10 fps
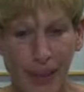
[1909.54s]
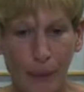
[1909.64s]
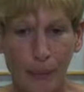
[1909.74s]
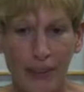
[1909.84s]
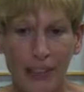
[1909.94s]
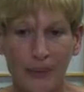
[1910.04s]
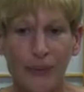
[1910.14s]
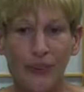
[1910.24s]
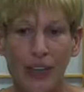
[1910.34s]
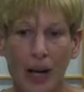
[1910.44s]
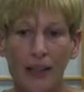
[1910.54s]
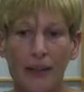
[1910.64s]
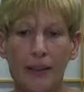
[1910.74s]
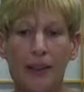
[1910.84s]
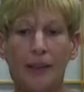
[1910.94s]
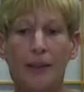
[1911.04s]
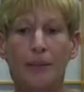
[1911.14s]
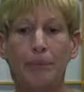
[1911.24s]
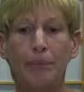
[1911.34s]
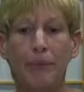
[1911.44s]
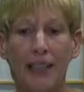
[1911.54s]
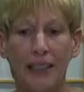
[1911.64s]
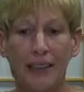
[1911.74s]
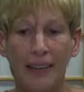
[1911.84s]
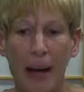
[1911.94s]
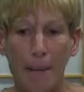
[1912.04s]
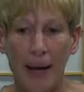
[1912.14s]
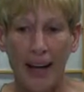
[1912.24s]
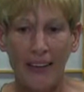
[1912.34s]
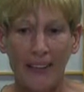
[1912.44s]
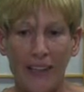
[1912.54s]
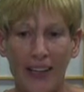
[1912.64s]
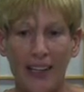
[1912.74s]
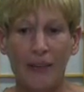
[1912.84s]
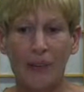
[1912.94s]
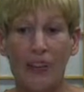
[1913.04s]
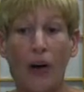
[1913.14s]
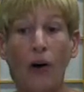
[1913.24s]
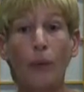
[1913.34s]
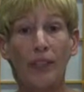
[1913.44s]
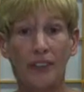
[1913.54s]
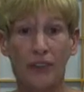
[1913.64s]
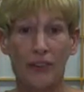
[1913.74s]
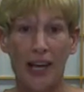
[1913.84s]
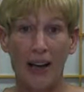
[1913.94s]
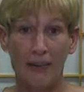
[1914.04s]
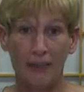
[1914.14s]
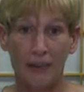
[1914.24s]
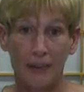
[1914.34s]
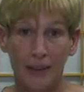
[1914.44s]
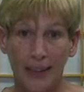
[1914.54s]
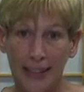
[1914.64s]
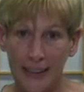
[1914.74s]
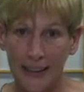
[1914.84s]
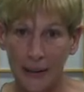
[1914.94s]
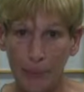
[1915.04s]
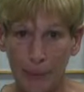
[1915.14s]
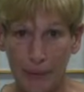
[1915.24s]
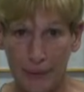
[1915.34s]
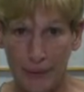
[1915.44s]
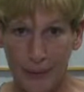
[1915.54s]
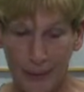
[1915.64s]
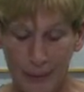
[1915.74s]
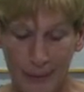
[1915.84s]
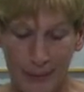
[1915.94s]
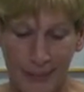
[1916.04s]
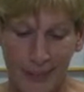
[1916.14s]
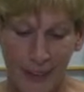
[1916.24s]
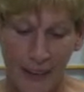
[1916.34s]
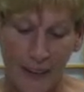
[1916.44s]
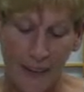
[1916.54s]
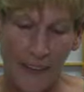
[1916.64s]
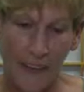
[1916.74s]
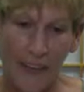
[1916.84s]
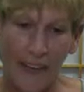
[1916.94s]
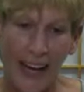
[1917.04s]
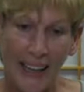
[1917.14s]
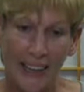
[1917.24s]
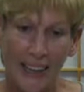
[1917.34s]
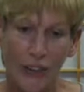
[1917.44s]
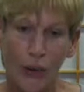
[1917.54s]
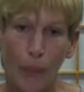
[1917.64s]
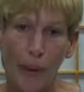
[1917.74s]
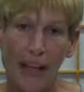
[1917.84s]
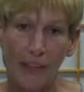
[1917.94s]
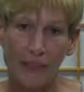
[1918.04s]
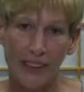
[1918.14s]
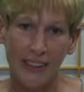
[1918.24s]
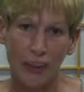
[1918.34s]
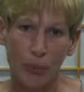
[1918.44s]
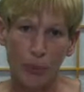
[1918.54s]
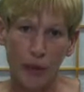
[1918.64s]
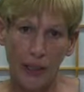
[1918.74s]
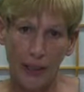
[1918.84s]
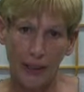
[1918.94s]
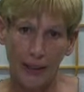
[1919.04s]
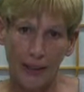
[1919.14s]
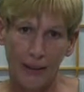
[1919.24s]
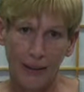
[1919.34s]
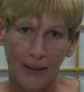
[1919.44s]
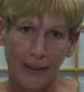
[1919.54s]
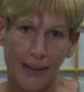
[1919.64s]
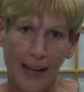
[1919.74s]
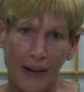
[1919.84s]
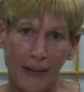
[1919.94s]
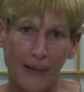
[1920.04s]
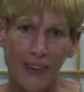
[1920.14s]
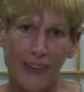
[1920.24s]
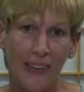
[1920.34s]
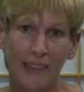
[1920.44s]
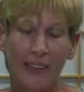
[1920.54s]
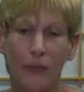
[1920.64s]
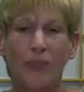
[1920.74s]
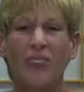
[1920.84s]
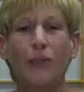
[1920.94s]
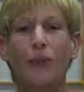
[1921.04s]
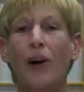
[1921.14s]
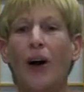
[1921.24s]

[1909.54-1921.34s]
because we're not making that pathway that we always go down any deeper. There are actually neural pathways in our brain that we don't even, we're